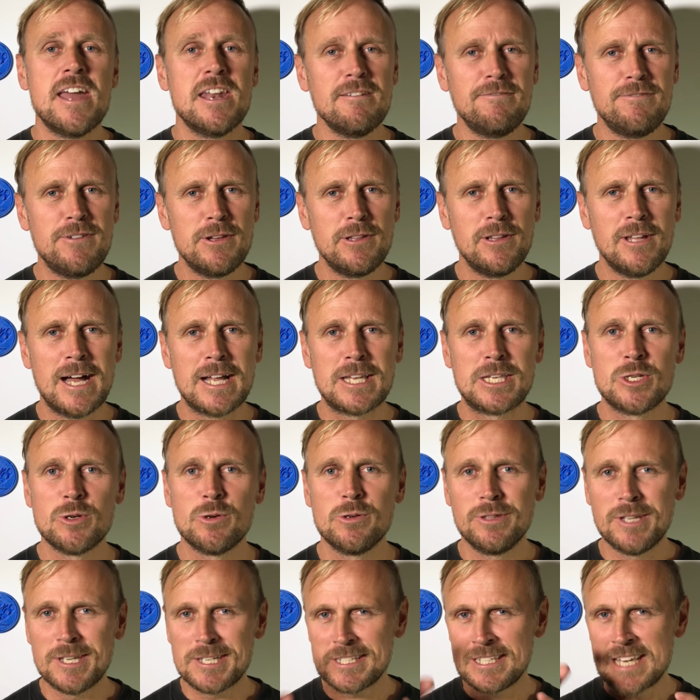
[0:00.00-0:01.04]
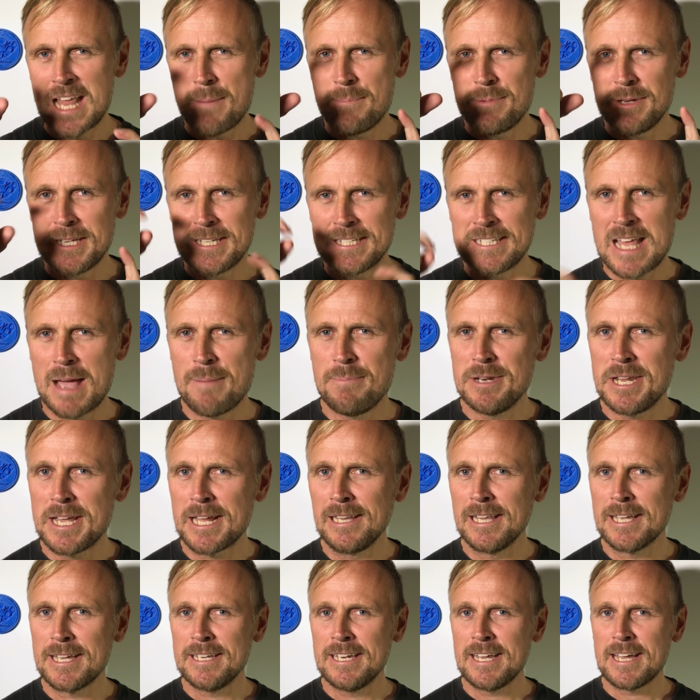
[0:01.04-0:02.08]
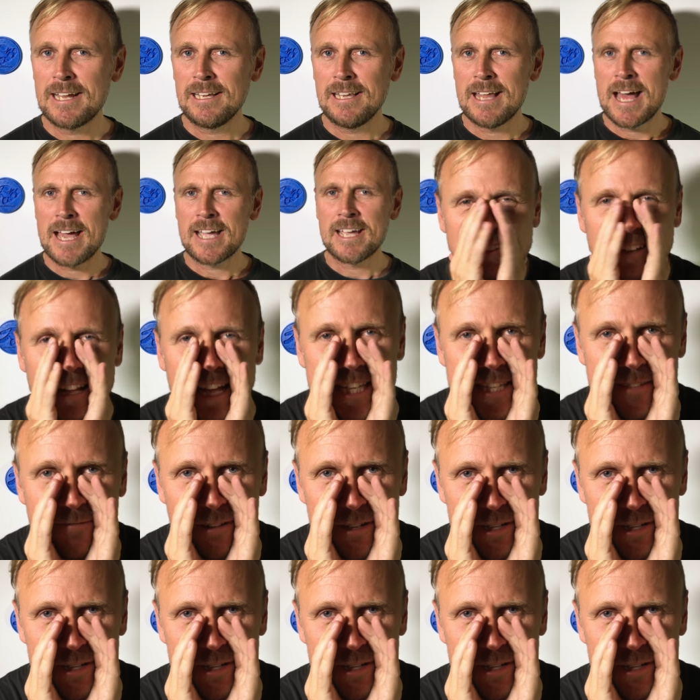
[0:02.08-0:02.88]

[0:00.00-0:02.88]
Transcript: And if you like doing the snappity snappity clickety clack, that's